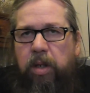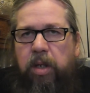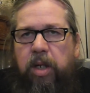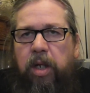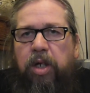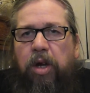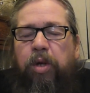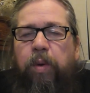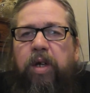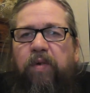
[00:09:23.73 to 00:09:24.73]
to
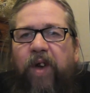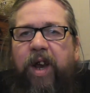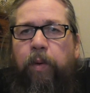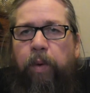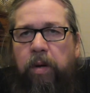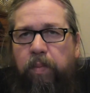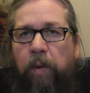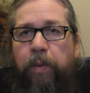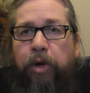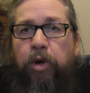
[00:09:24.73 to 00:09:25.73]
South Queensferry, where I
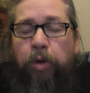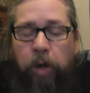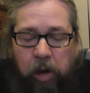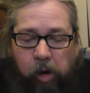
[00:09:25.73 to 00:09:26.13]
would go,